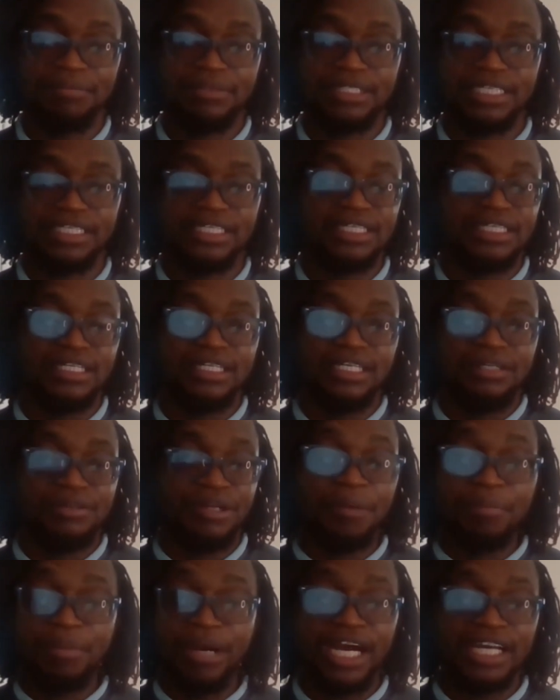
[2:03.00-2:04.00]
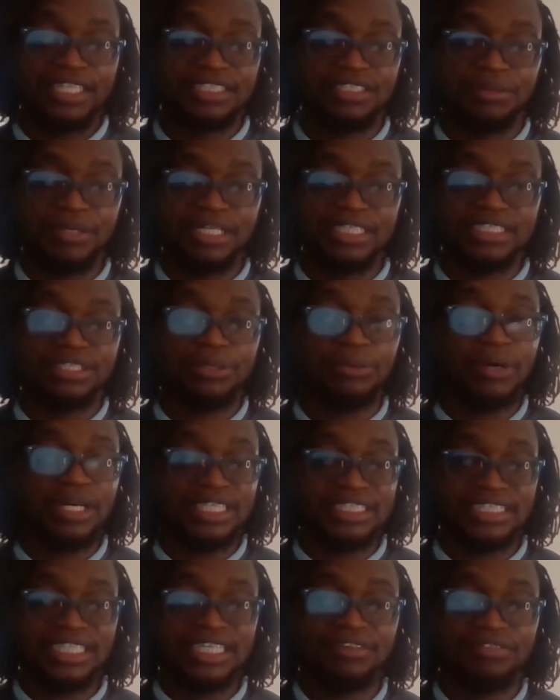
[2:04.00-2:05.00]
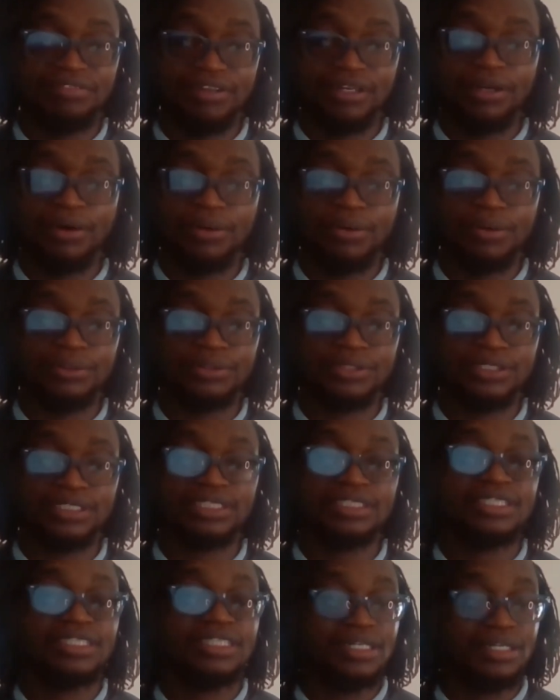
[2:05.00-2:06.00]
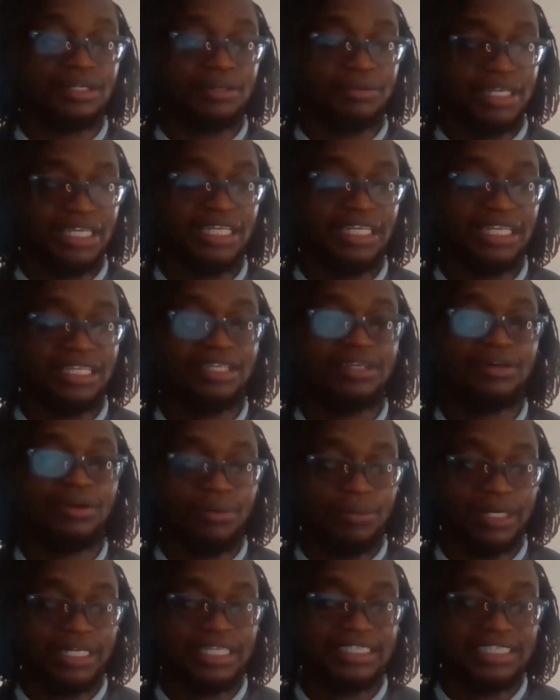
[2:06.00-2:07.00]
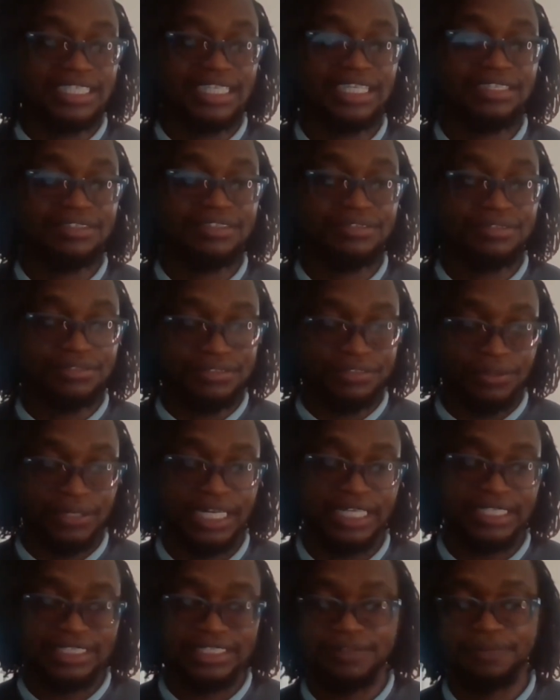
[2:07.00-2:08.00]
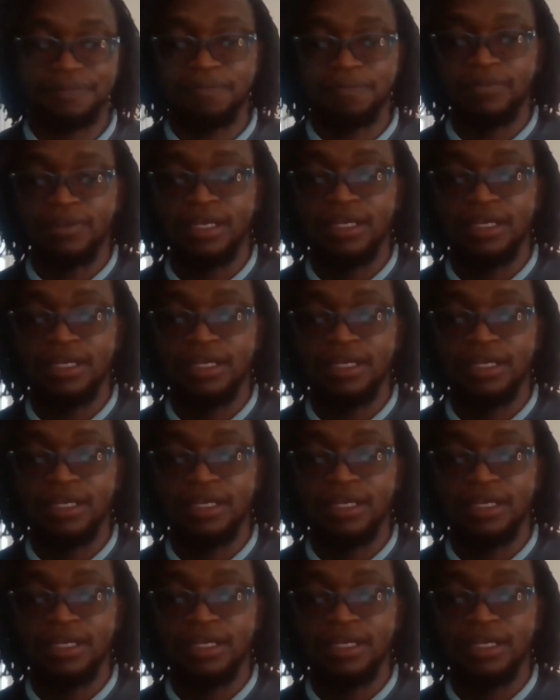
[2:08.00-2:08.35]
something? Remember, I asked the question, what is in it for locals? Really, what is in it for us?